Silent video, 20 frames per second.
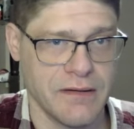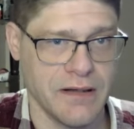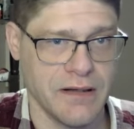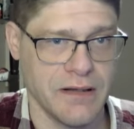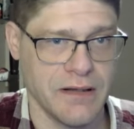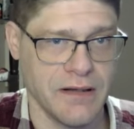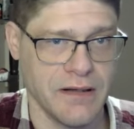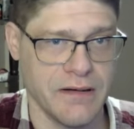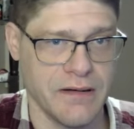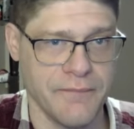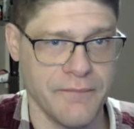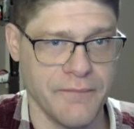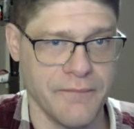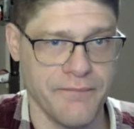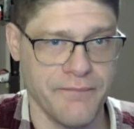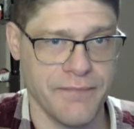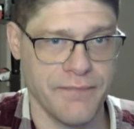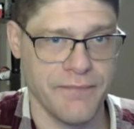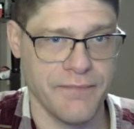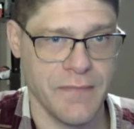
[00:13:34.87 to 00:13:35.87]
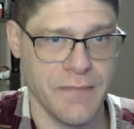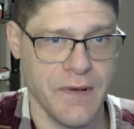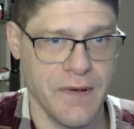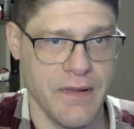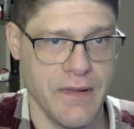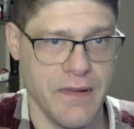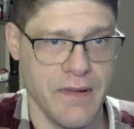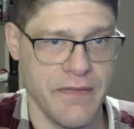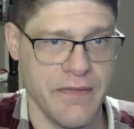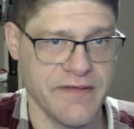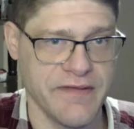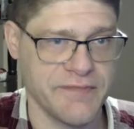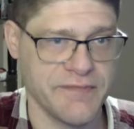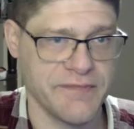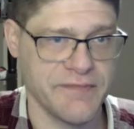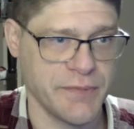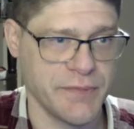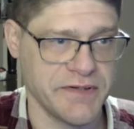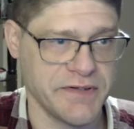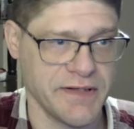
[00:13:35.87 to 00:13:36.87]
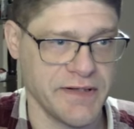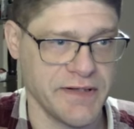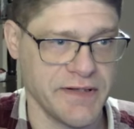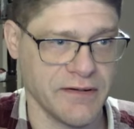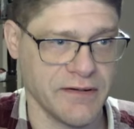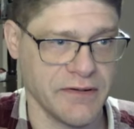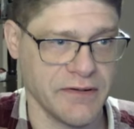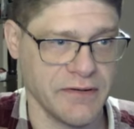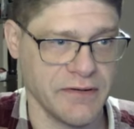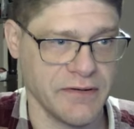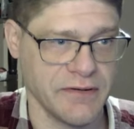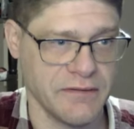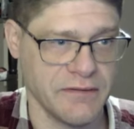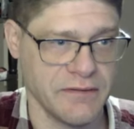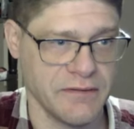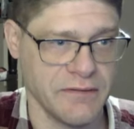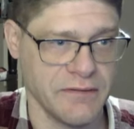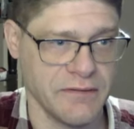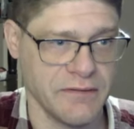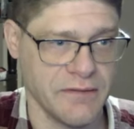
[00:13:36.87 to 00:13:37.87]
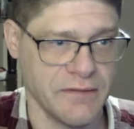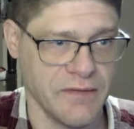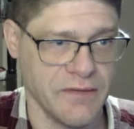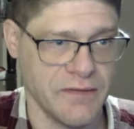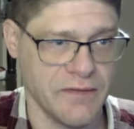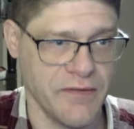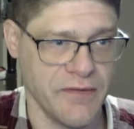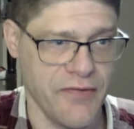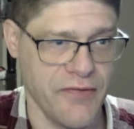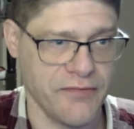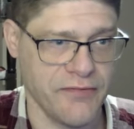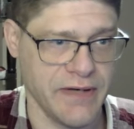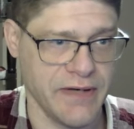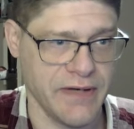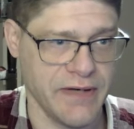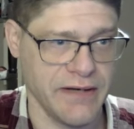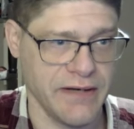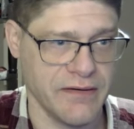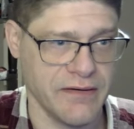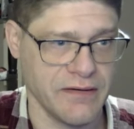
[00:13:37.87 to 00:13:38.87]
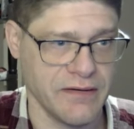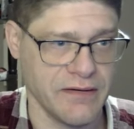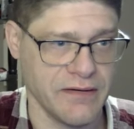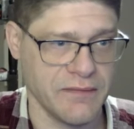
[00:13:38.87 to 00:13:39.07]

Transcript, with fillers: um, this particular threat here.